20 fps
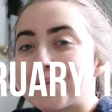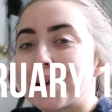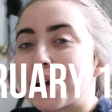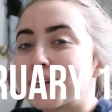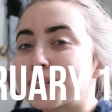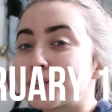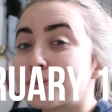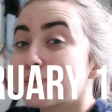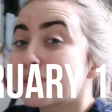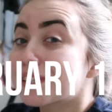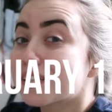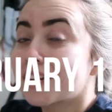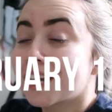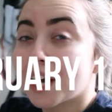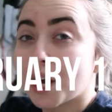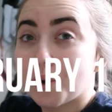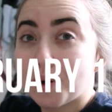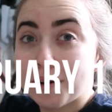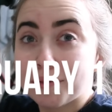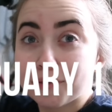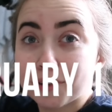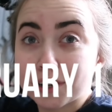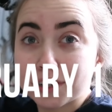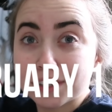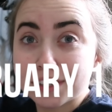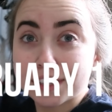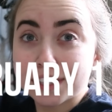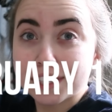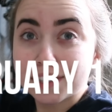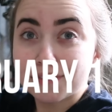I'm not sure what's gonna go up
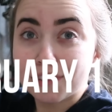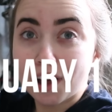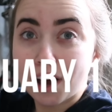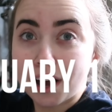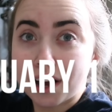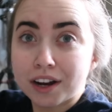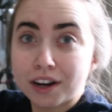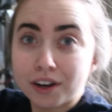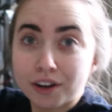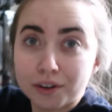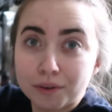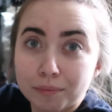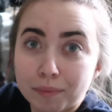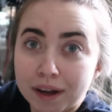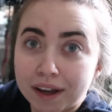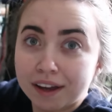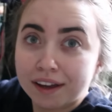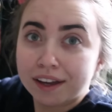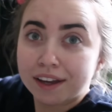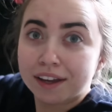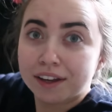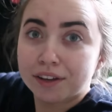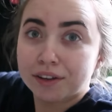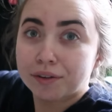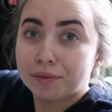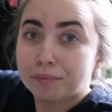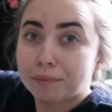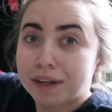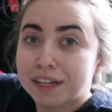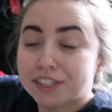first, this vlog or my
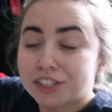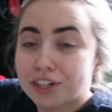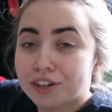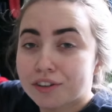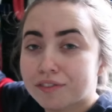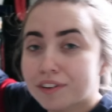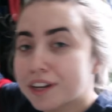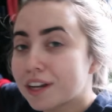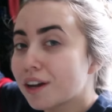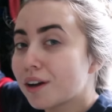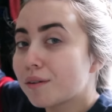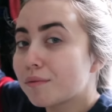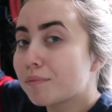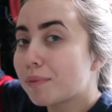main channel video,